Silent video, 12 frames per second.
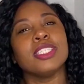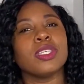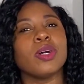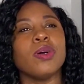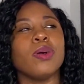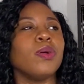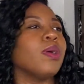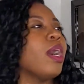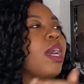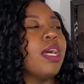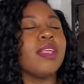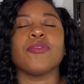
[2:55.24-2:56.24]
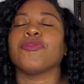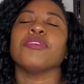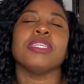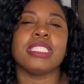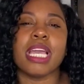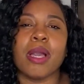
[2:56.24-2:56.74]
So,
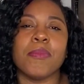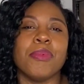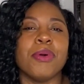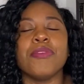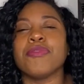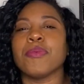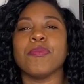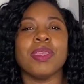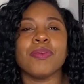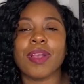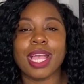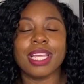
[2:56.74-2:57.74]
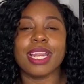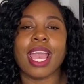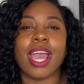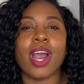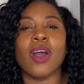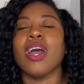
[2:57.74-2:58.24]
for example, for me right
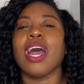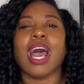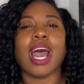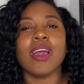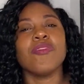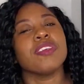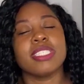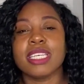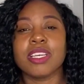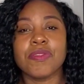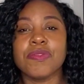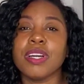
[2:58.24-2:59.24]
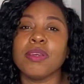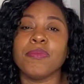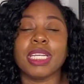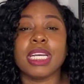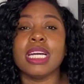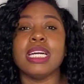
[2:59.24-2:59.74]
now, I have a sinking fund
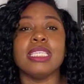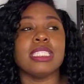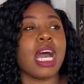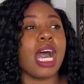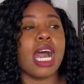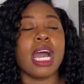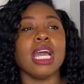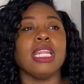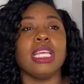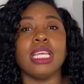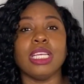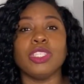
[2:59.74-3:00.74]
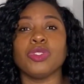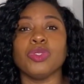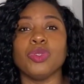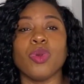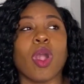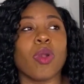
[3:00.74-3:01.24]
because I need to